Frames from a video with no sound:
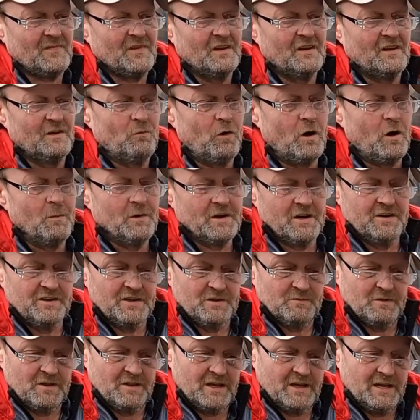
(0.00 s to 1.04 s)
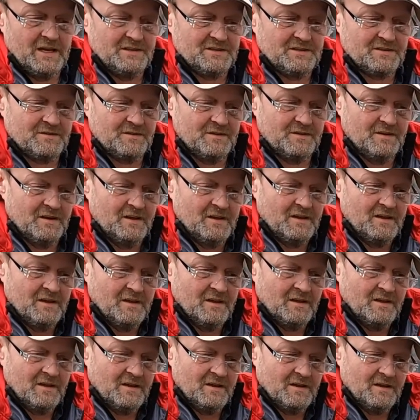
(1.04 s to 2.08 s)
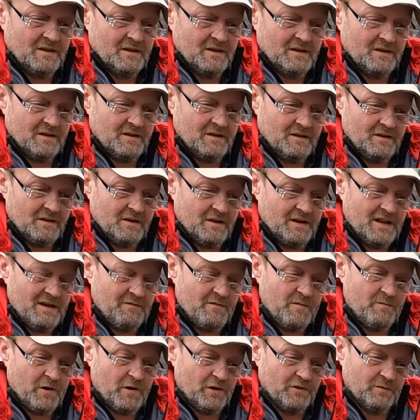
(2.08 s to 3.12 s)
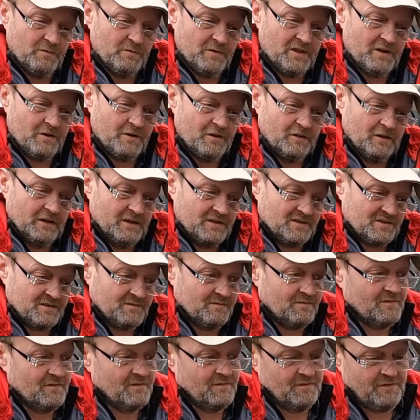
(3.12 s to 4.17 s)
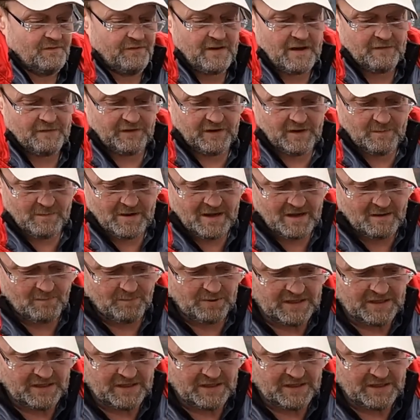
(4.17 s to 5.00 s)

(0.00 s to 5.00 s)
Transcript: And what I'm going to do with these, never bother with all this fucking about